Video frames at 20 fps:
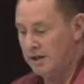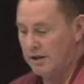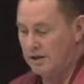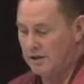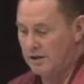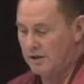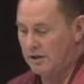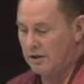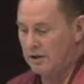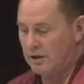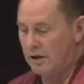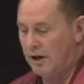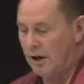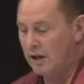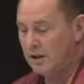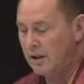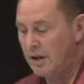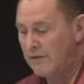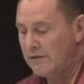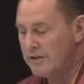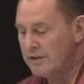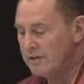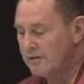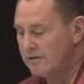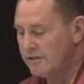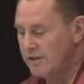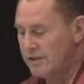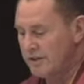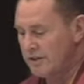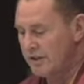So all love is a
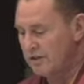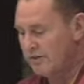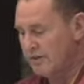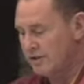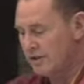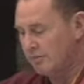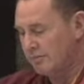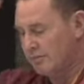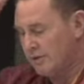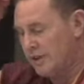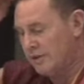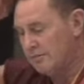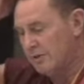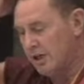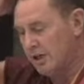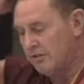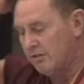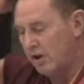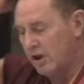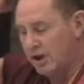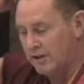version of the supreme love.